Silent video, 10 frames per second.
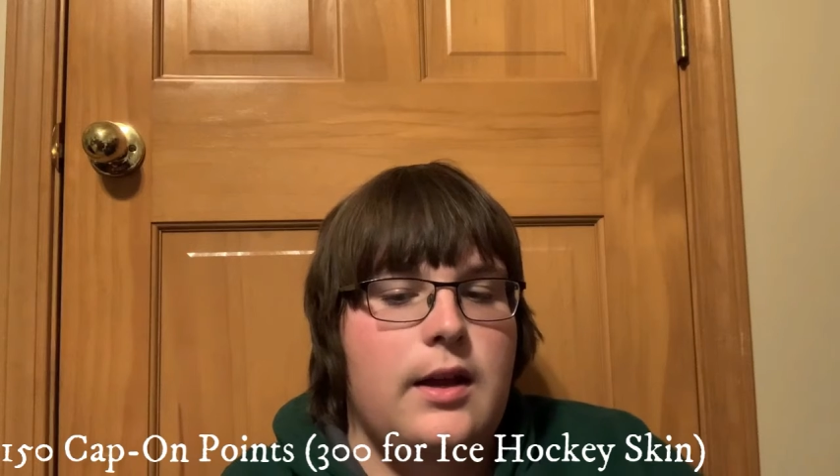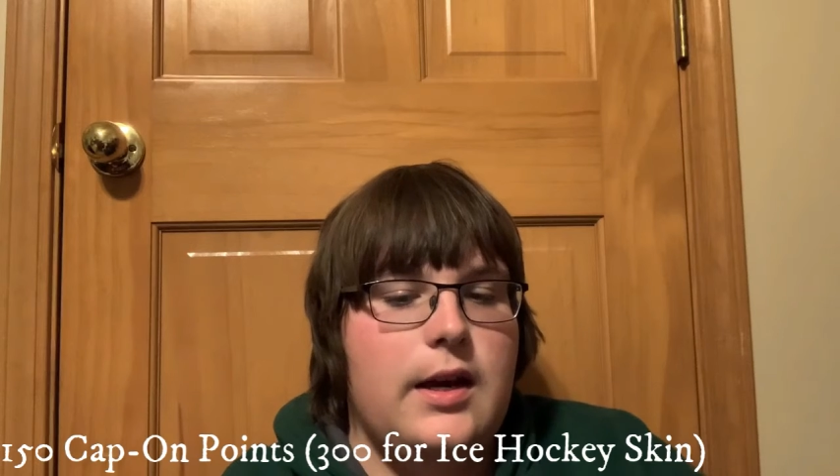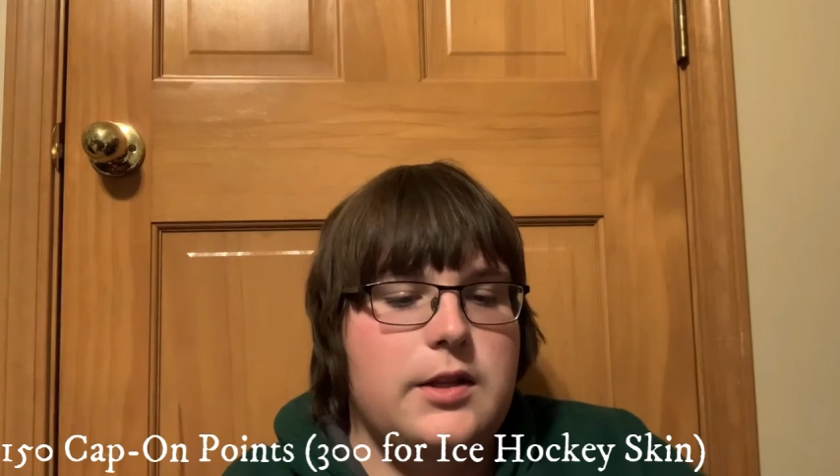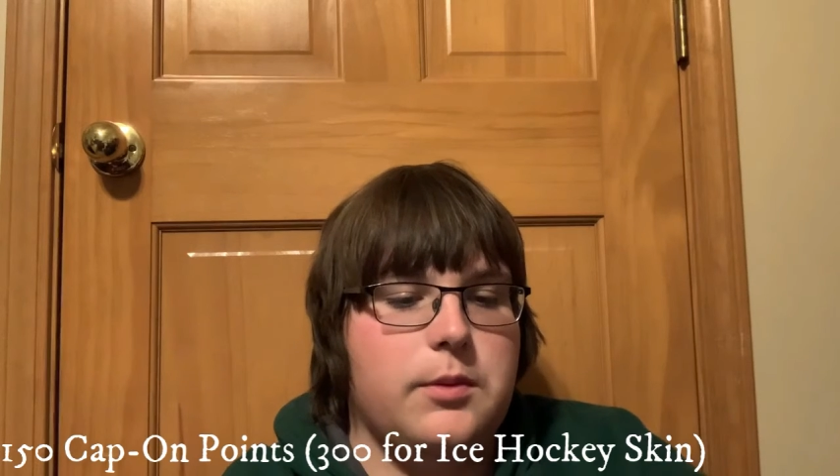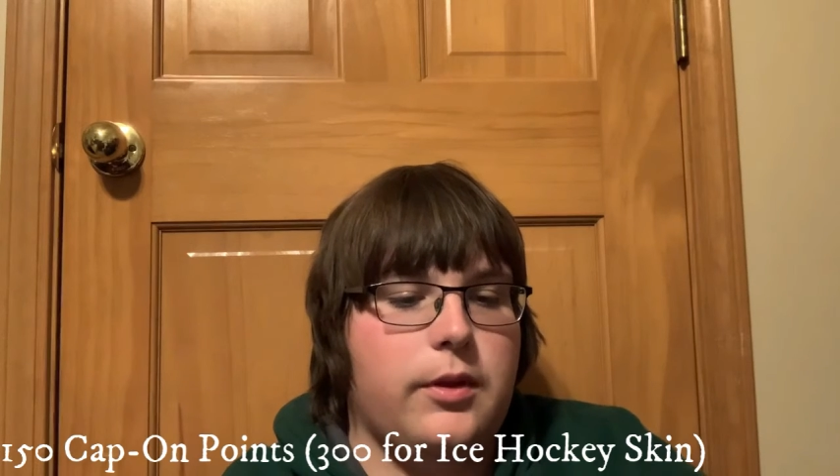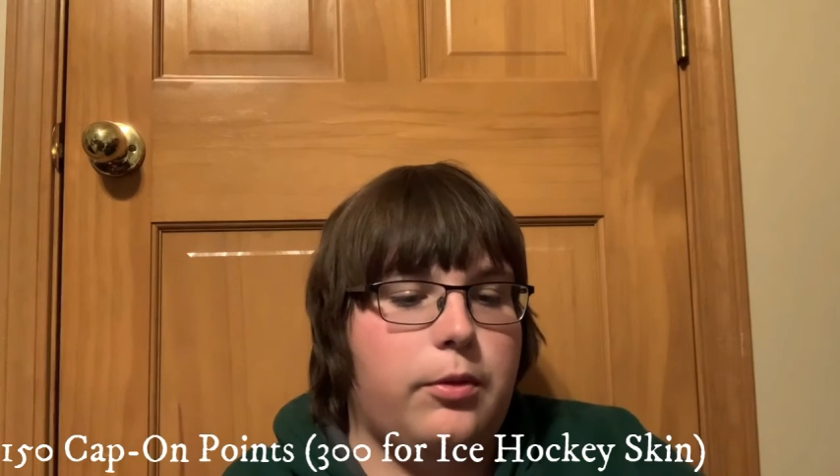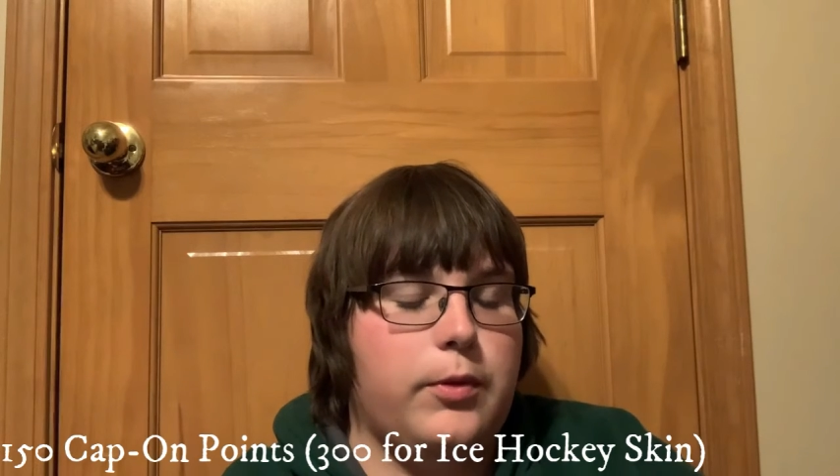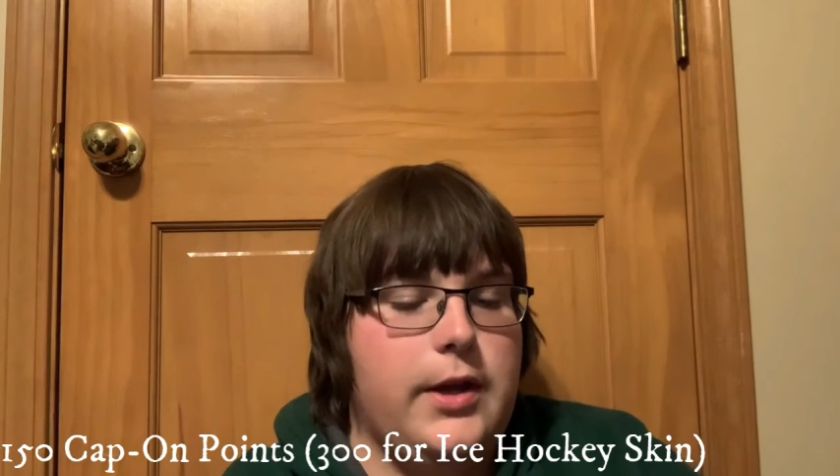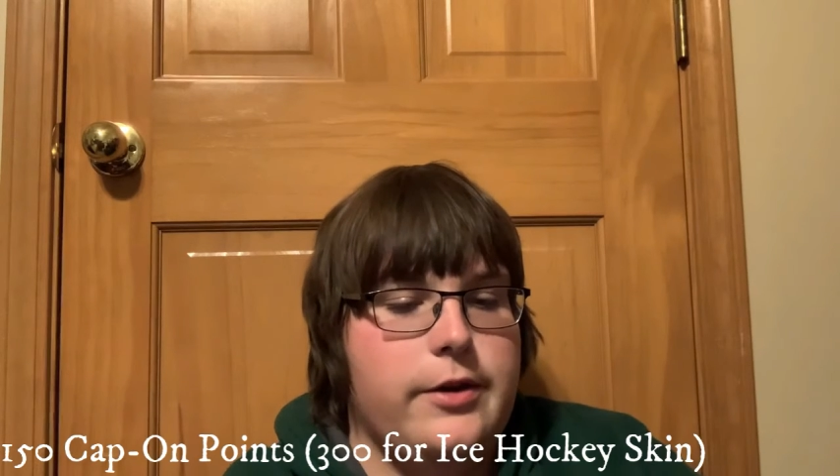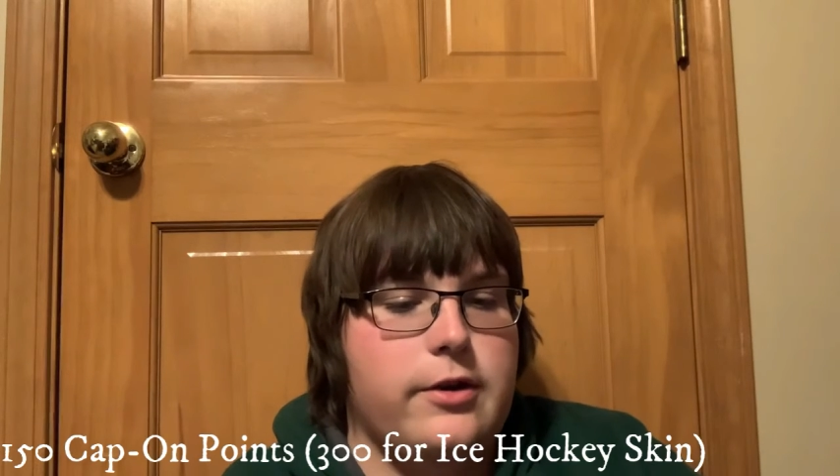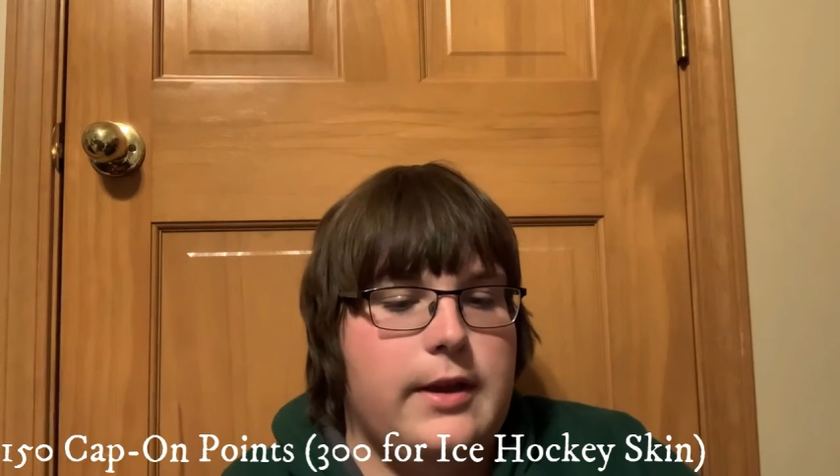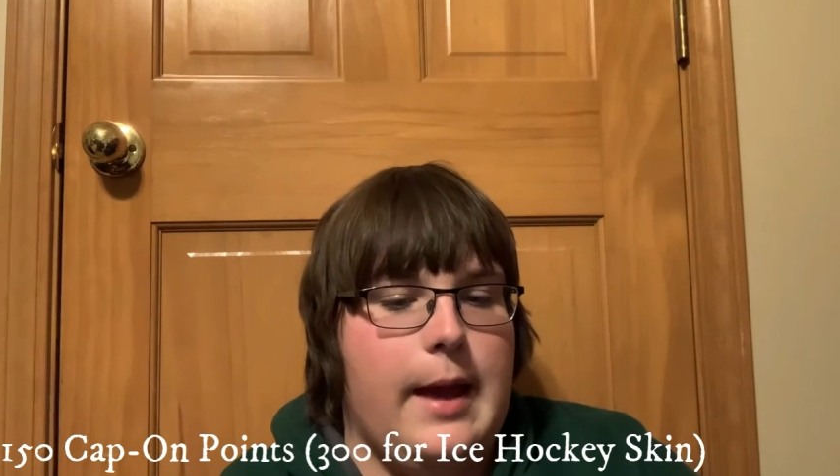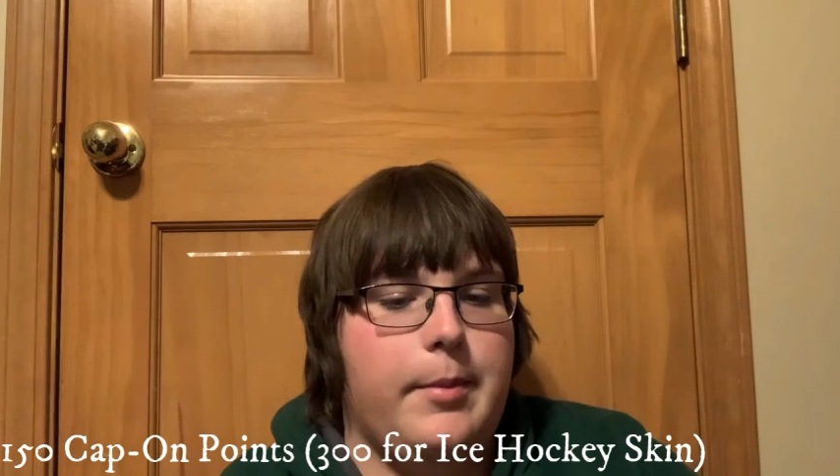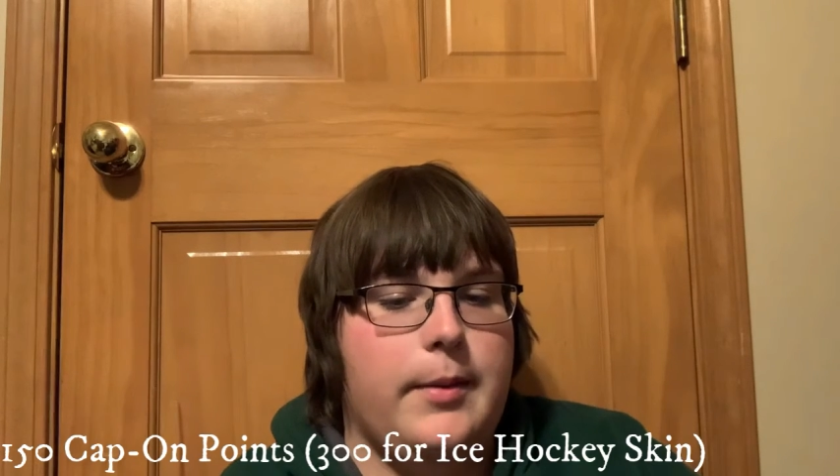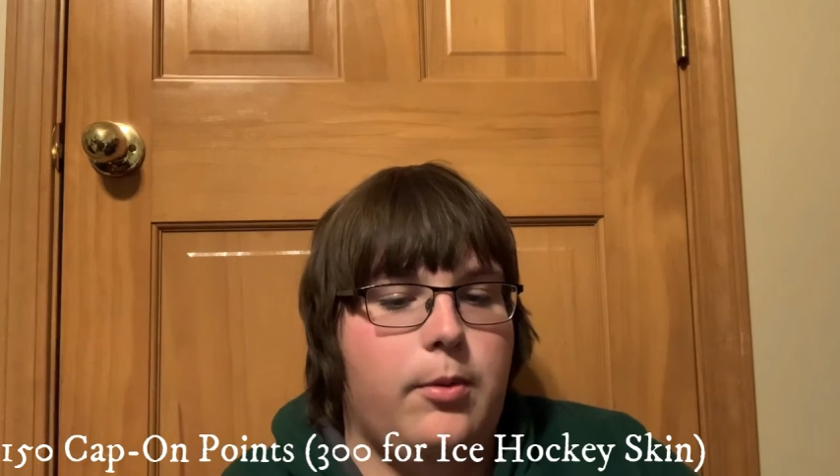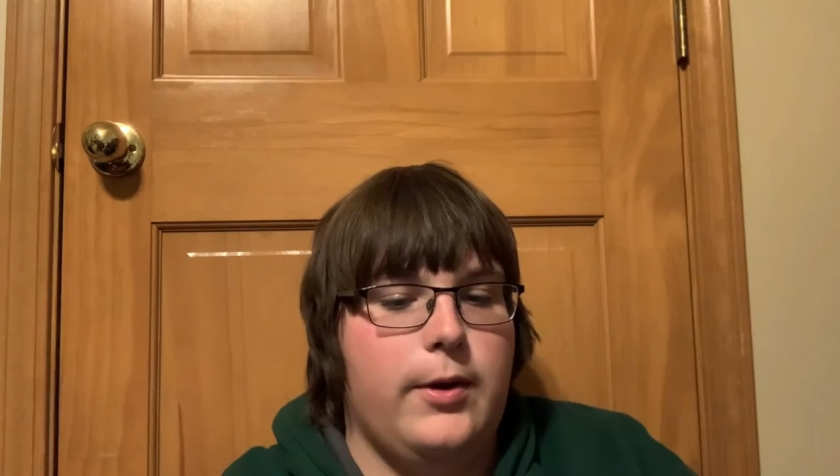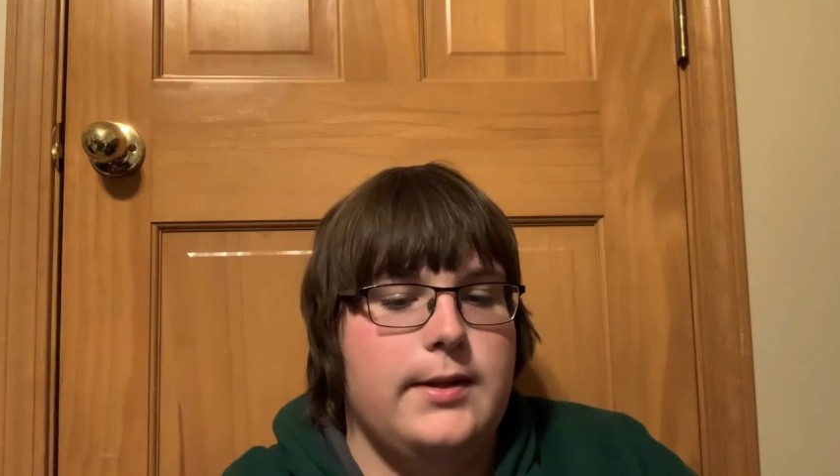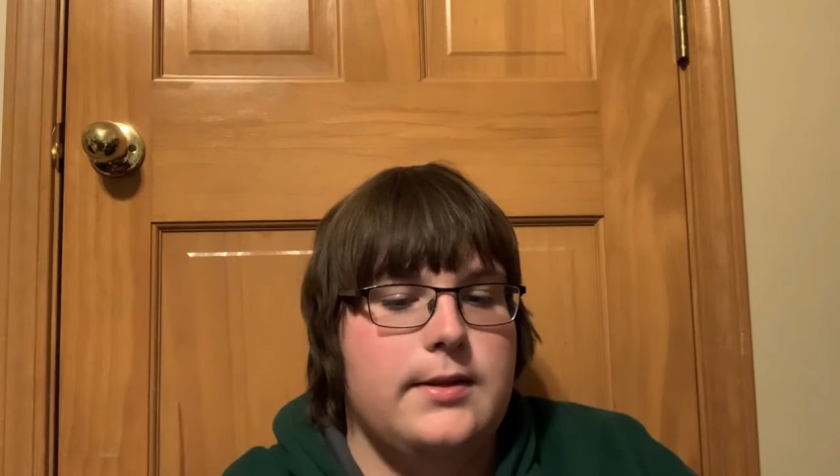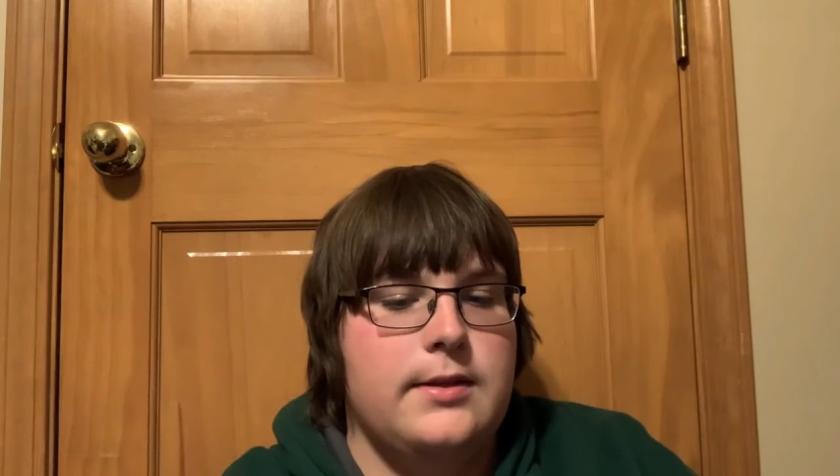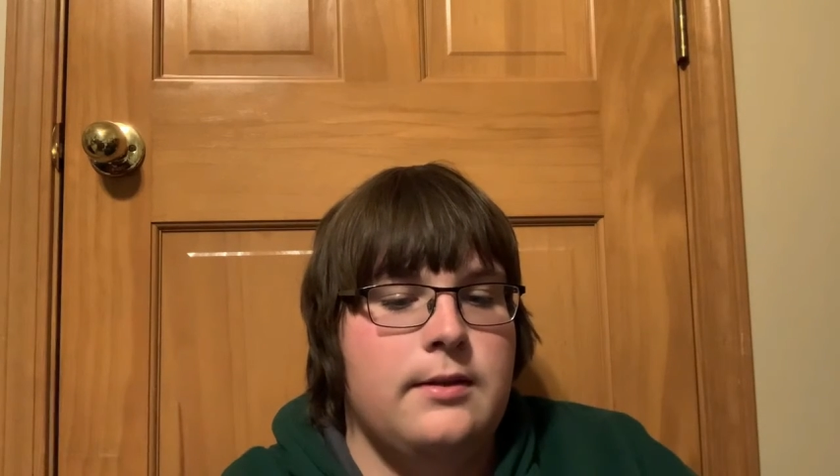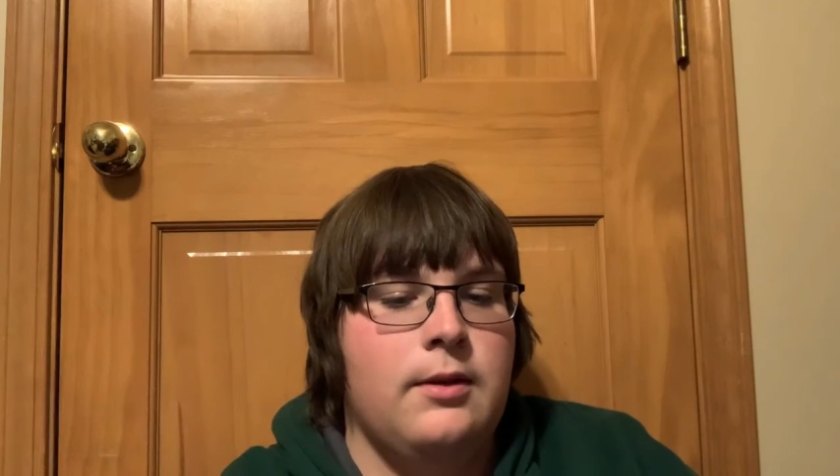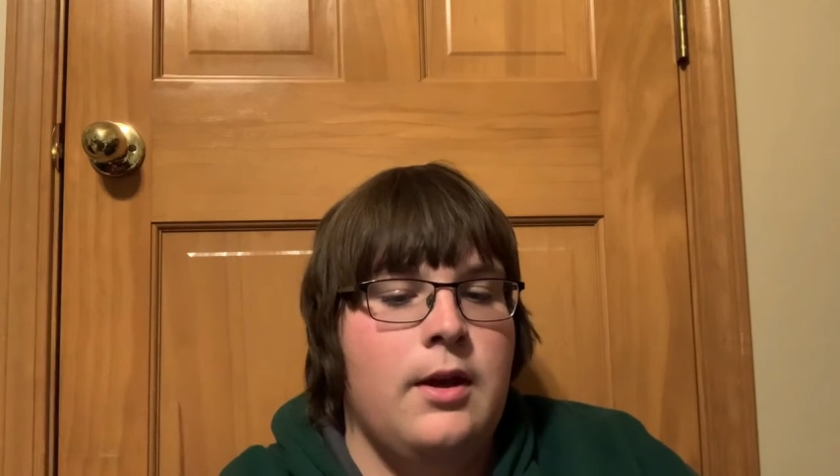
it is worth 300 cap-on points.